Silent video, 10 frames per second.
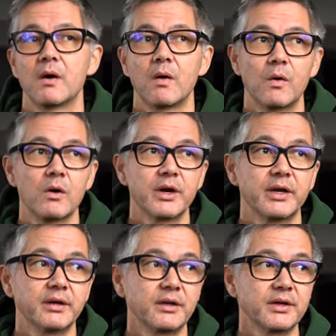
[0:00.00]
Or in
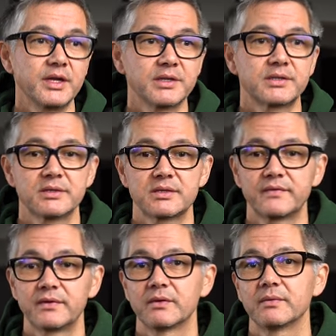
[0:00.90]
another instance,
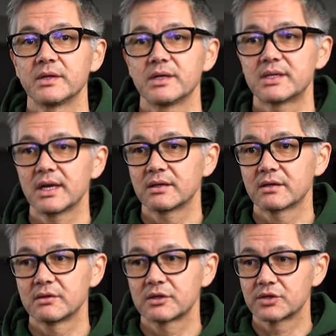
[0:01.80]
if you're in really
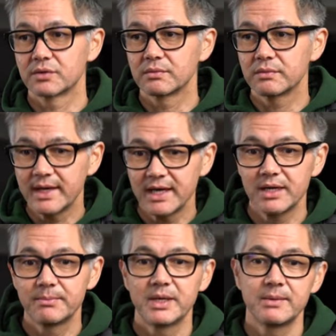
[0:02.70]
technical
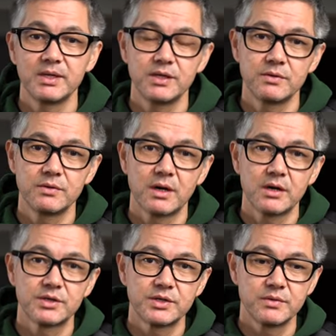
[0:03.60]
terrain, maybe you
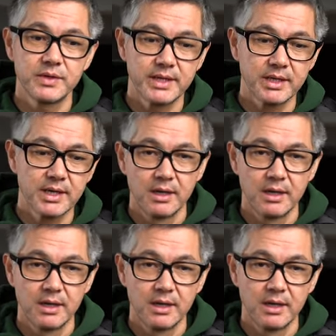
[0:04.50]
are doing